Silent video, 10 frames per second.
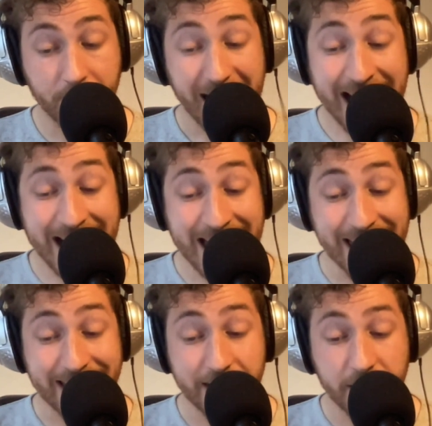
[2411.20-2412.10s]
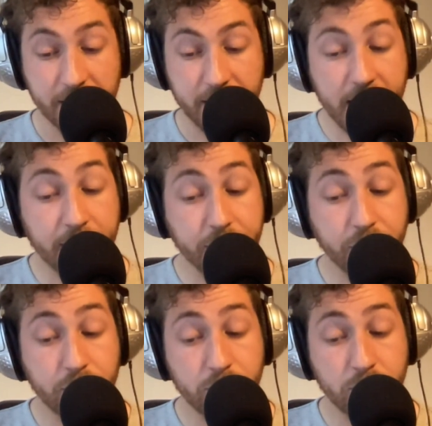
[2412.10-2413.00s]
I,
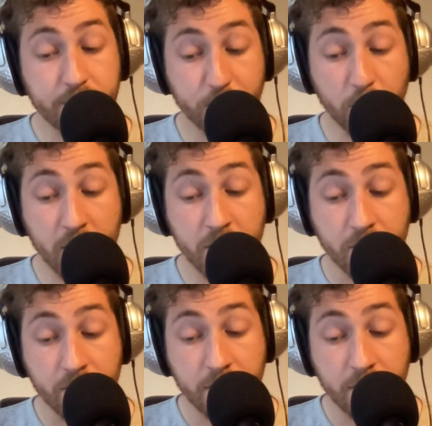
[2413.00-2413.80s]
Hercule Poirot,